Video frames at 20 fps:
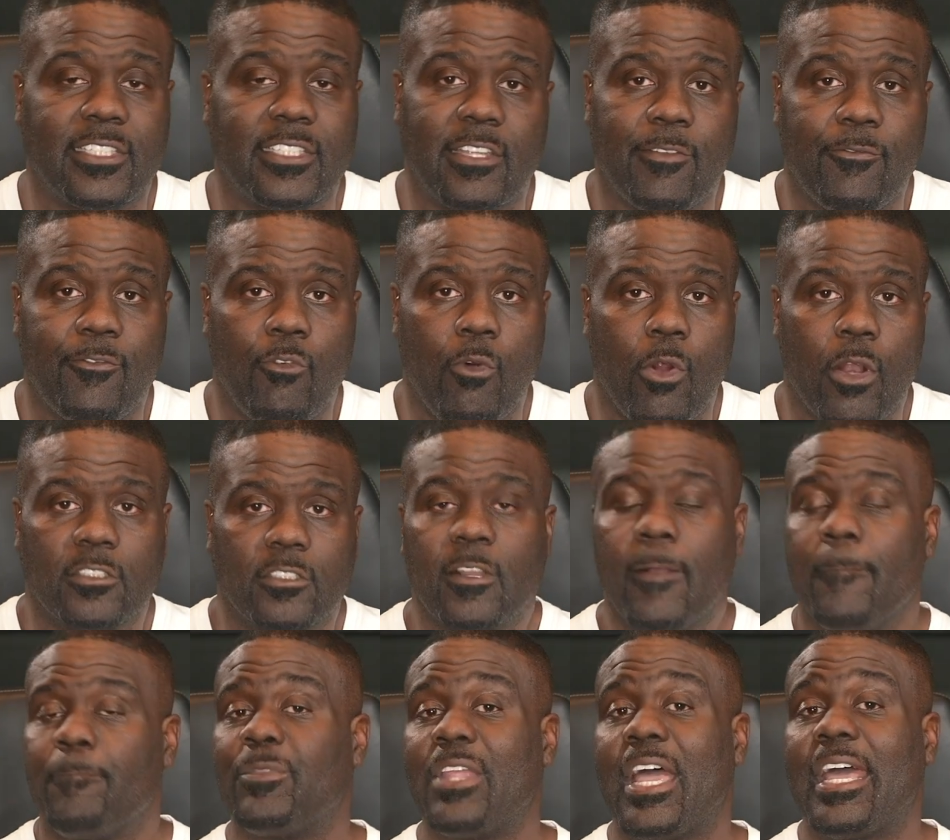it for us.
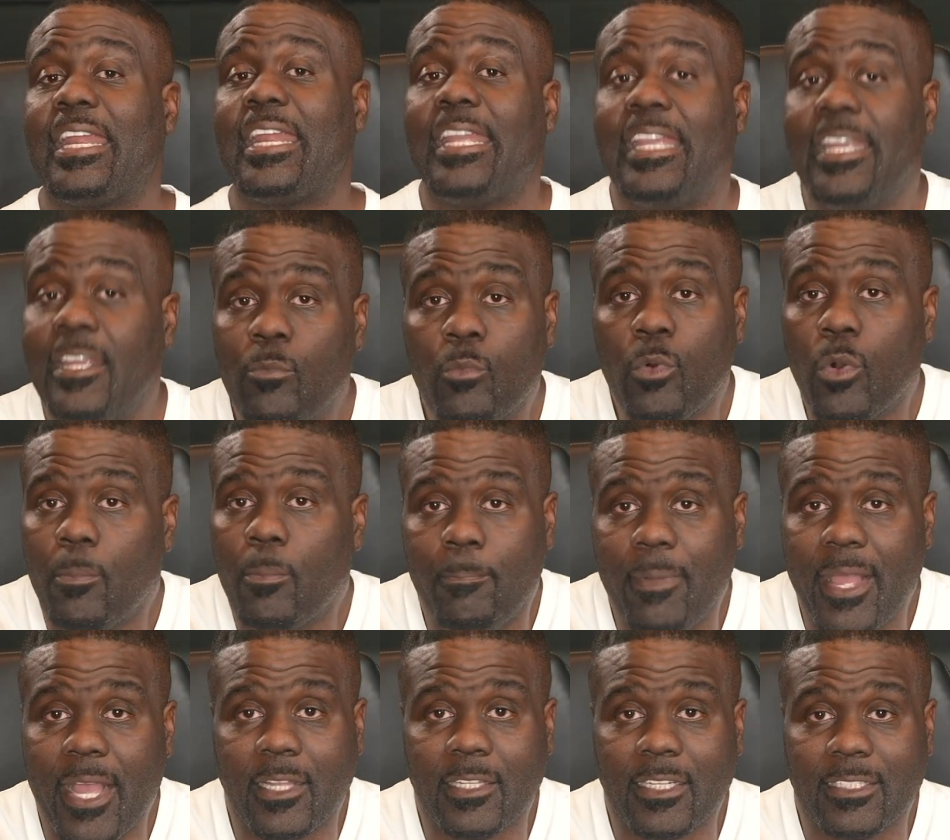That he will
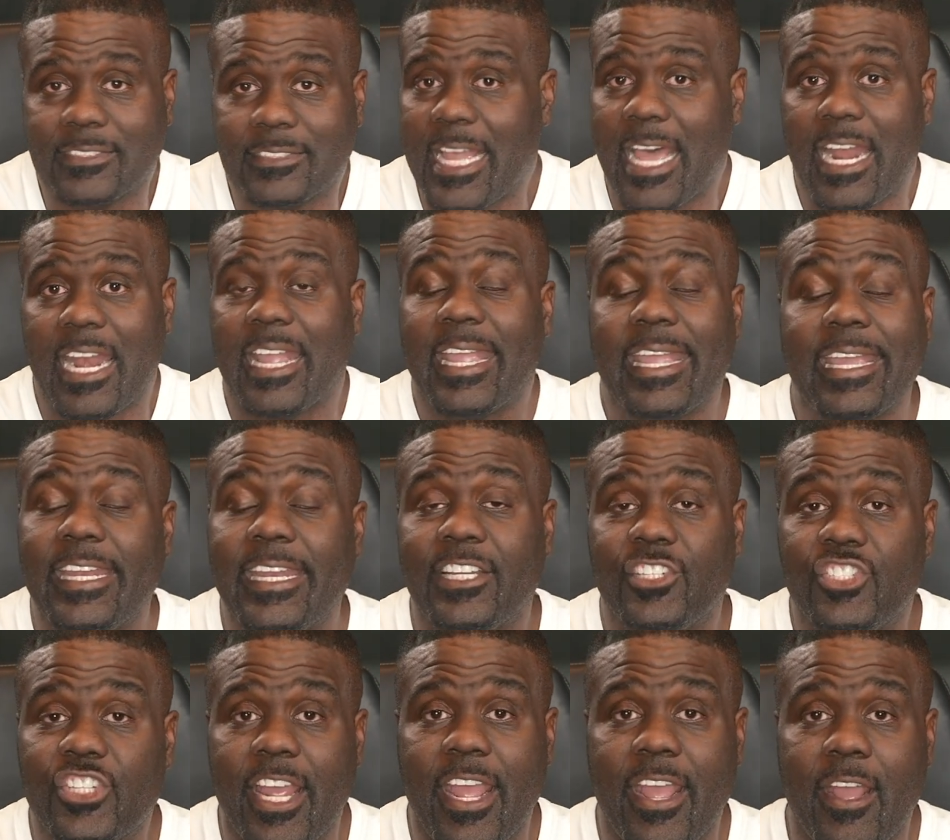bail us out of any
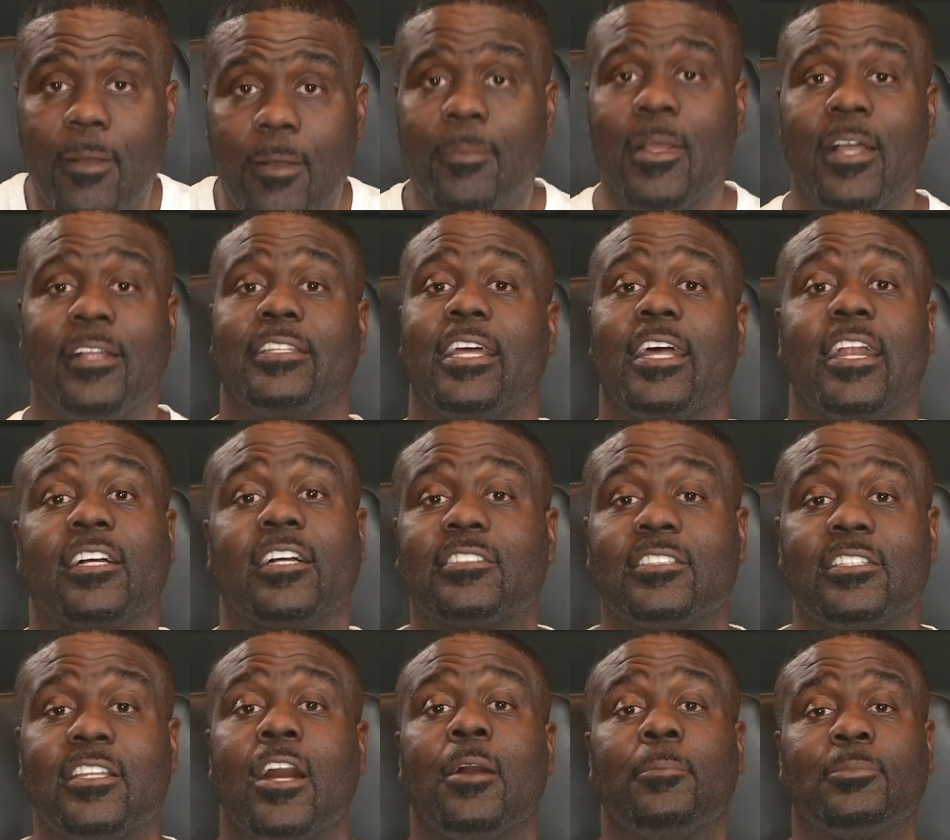jam that us
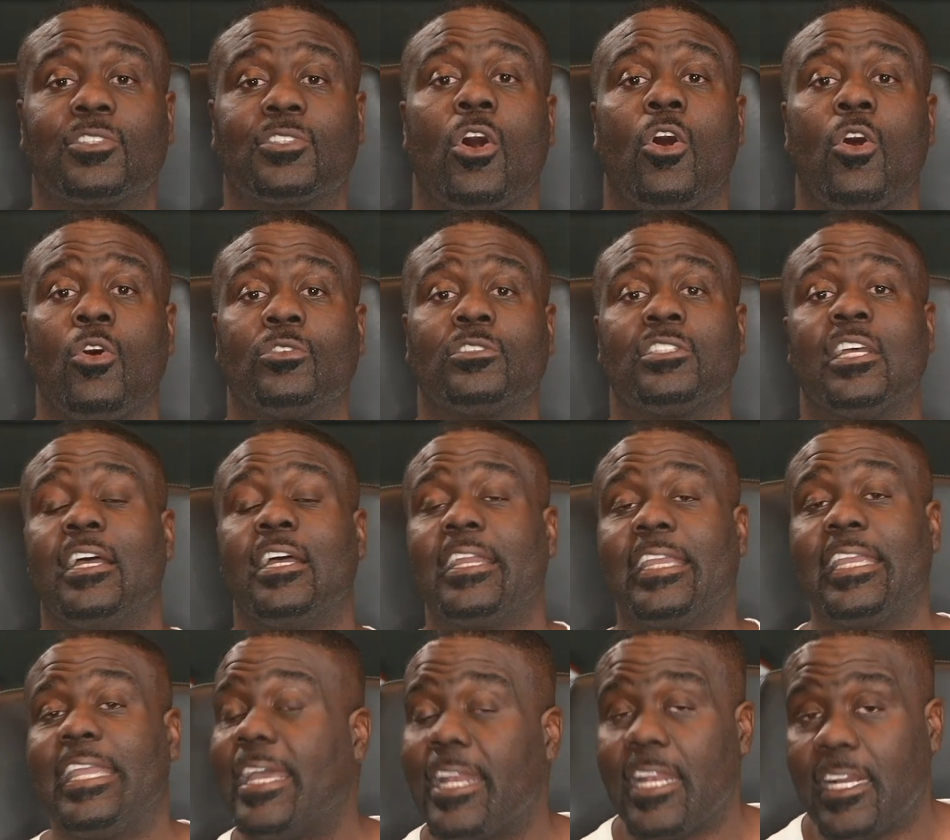numbskulls
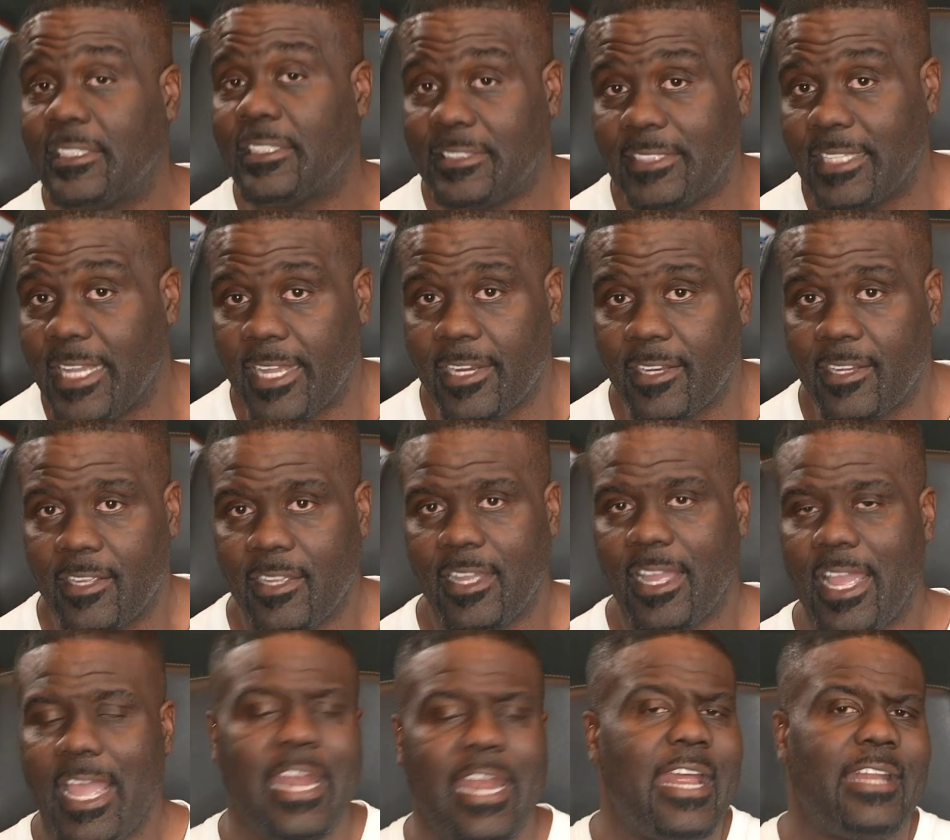get us in.
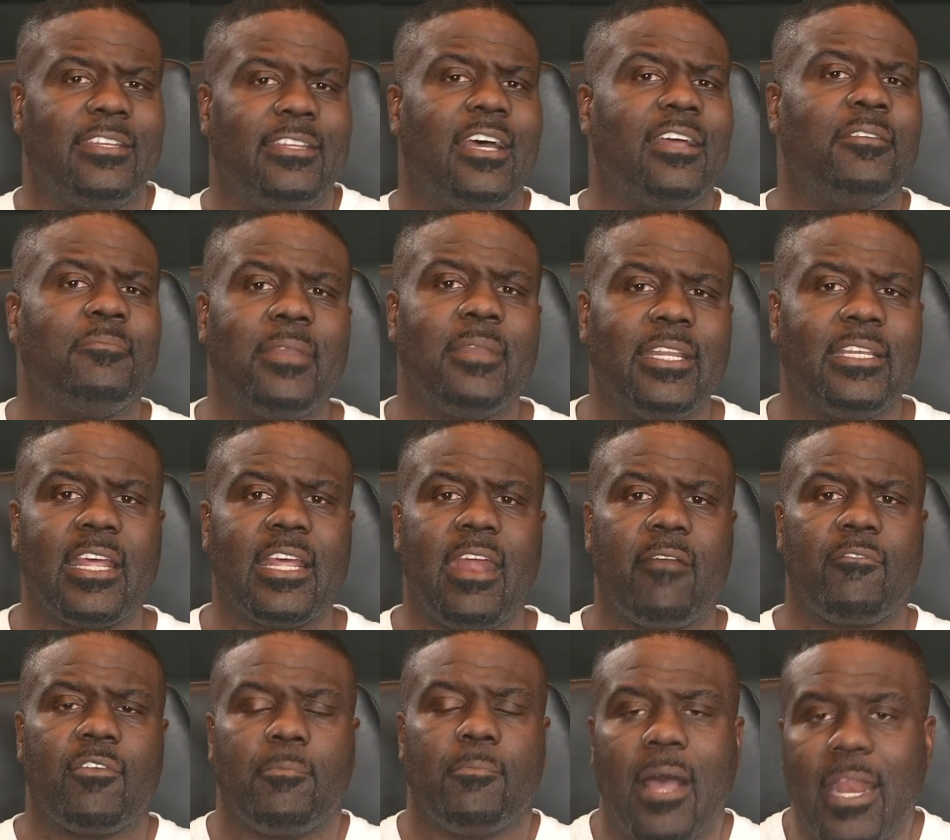And it doesn't mean that
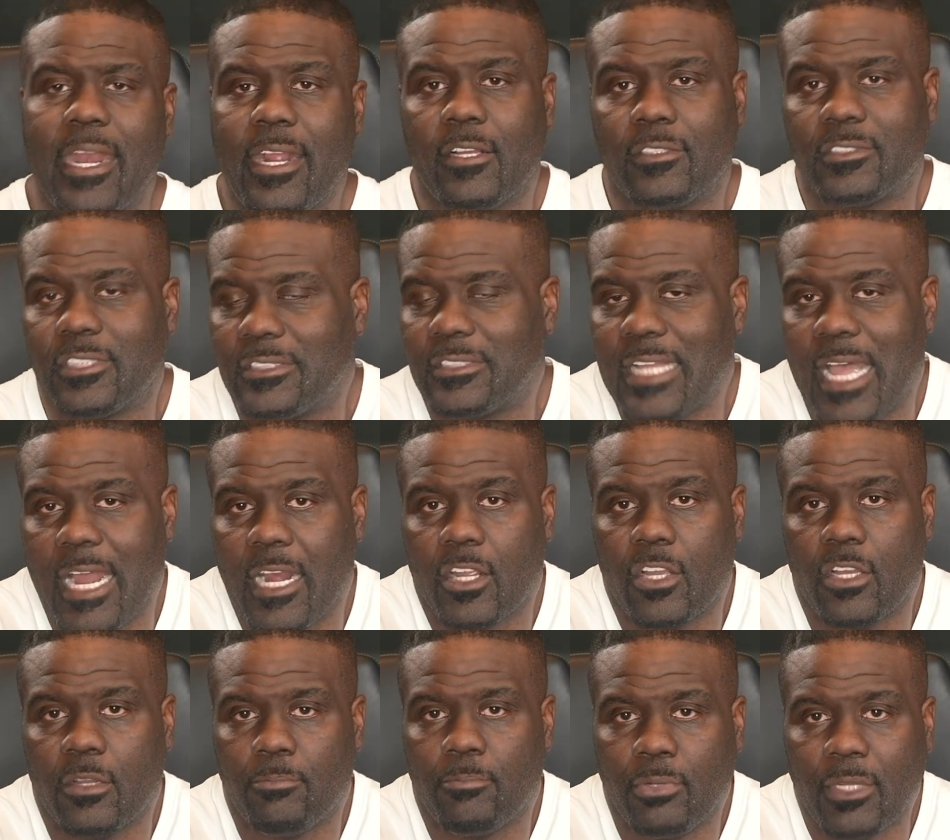everybody else is not a
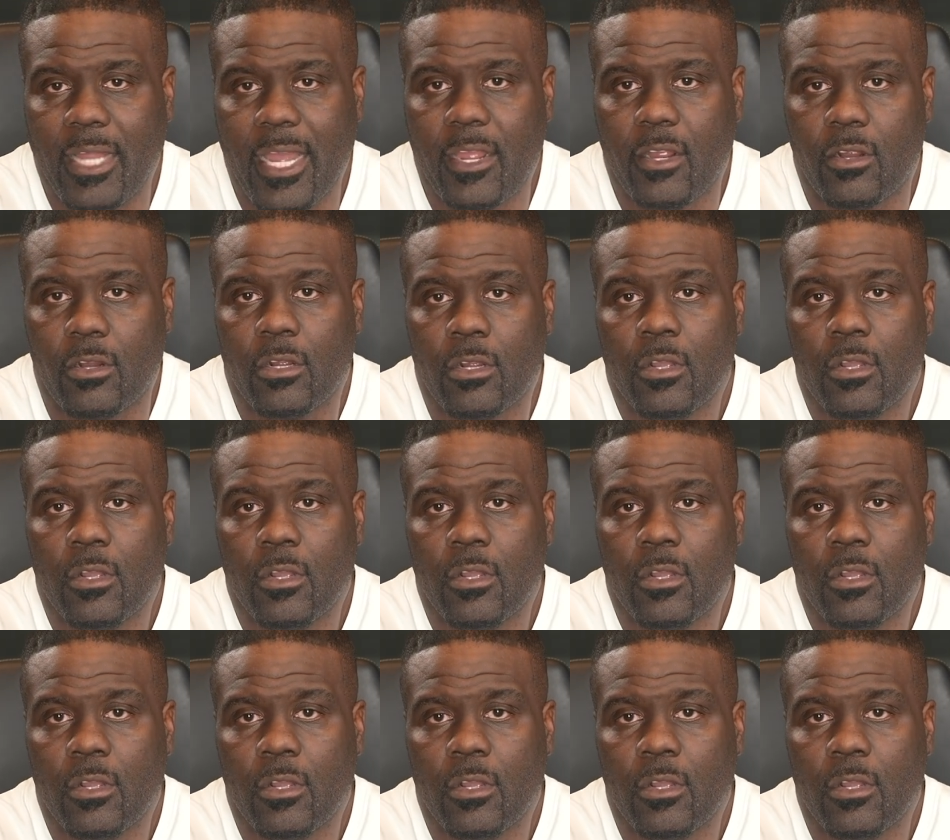good player,